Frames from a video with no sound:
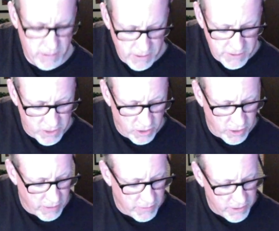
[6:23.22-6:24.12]
So you
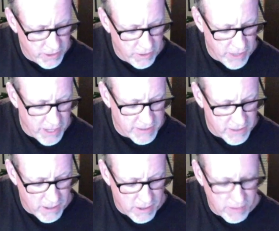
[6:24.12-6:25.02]
could, you got a
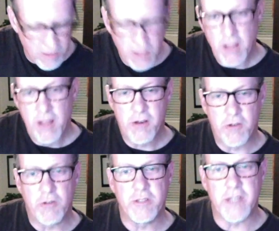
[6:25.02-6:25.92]
song,
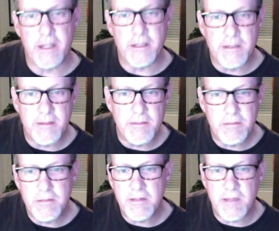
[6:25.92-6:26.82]
cruising in C
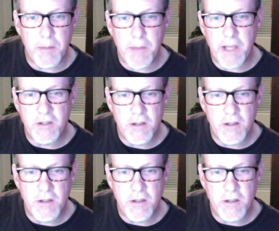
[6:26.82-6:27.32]
major.